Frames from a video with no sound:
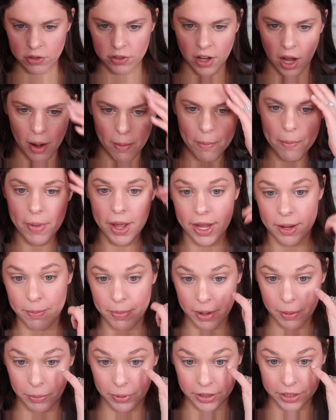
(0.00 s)
Some may
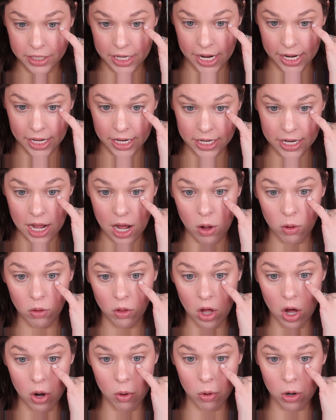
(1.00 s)
be able to take it
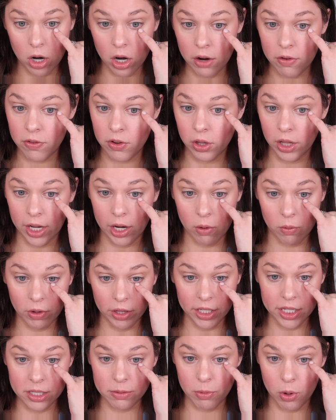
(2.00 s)
down lower if you like a
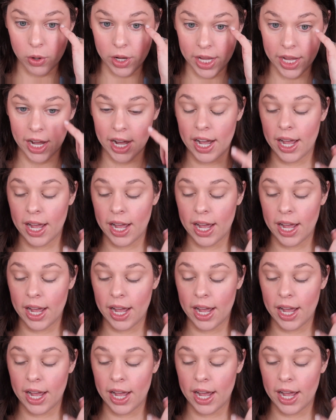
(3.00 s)
really smoky